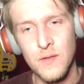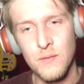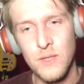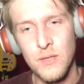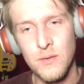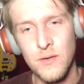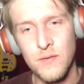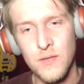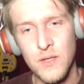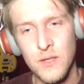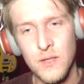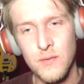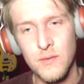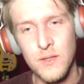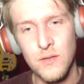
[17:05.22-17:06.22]
We do have to
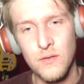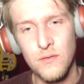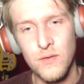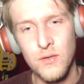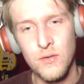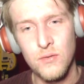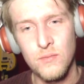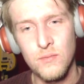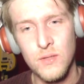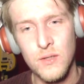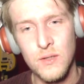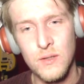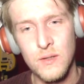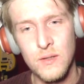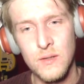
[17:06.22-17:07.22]
go into the other rooms.
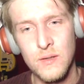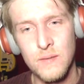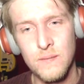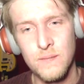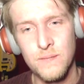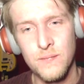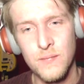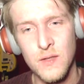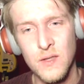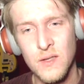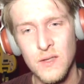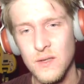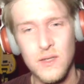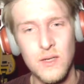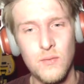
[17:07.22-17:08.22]

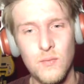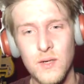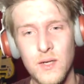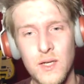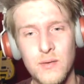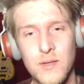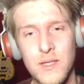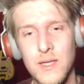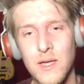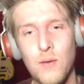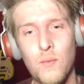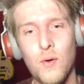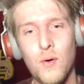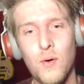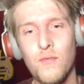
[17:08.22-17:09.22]
I don't want to go into
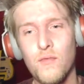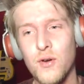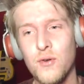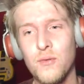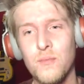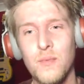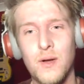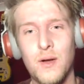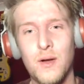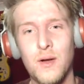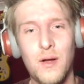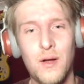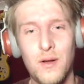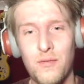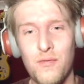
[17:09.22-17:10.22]
that one room.
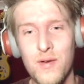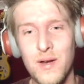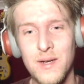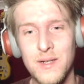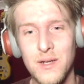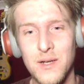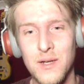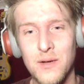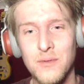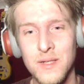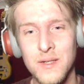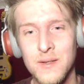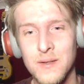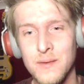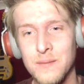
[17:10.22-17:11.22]
I really don't.
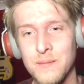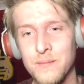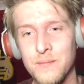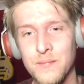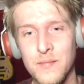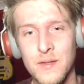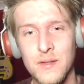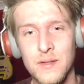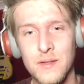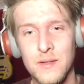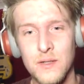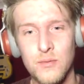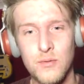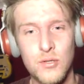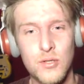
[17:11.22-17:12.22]

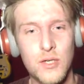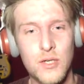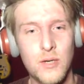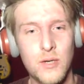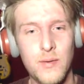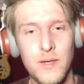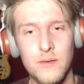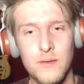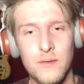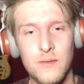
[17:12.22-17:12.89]
Should we just go in?